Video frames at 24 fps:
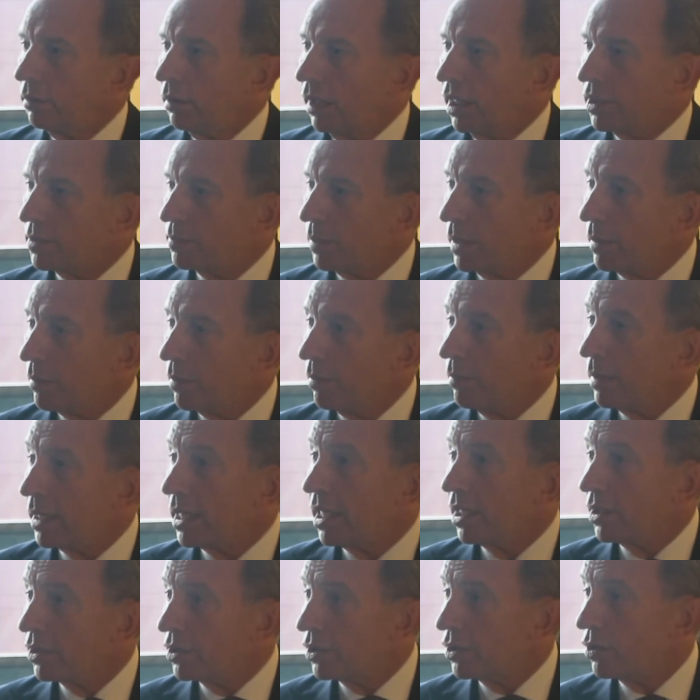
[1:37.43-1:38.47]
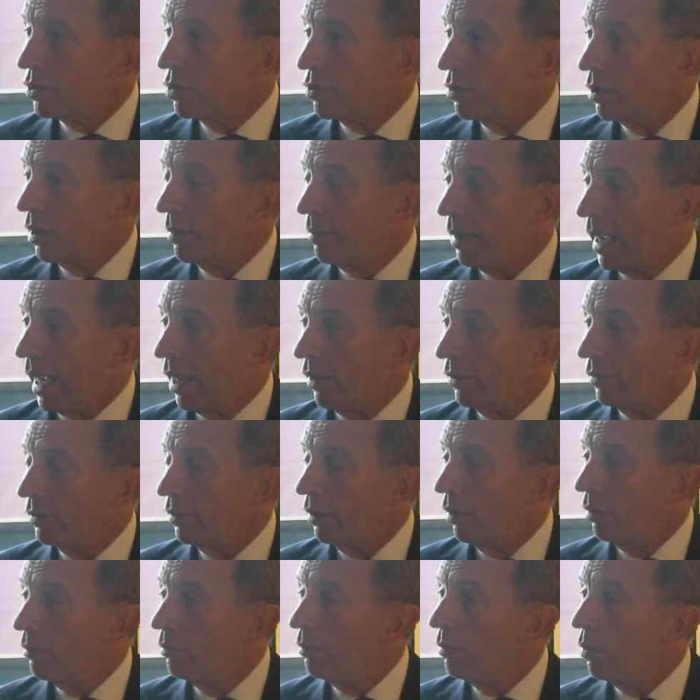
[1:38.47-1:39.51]
as people begin to talk about
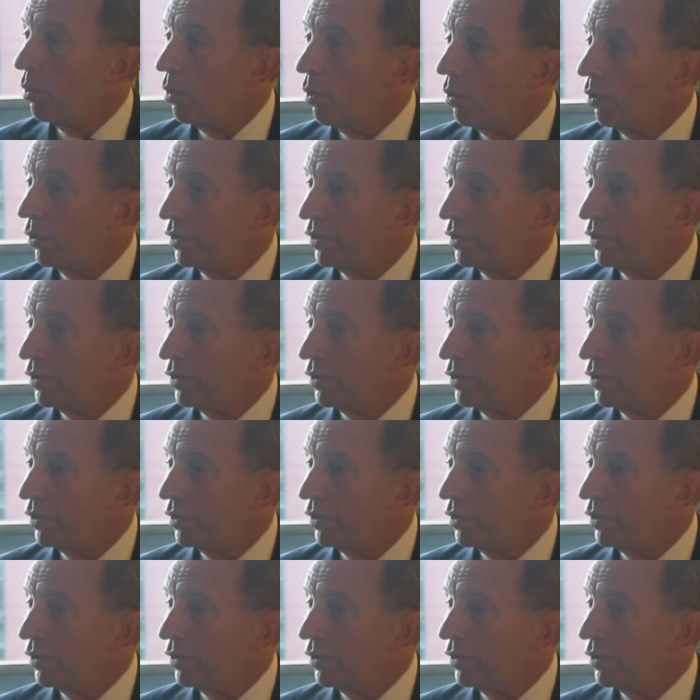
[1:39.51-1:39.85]
more